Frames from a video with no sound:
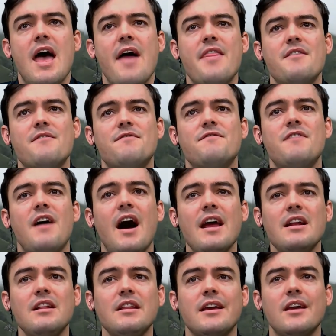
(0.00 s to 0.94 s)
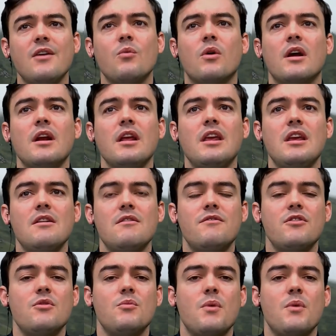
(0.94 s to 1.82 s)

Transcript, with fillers: And then finally, we're going to give you,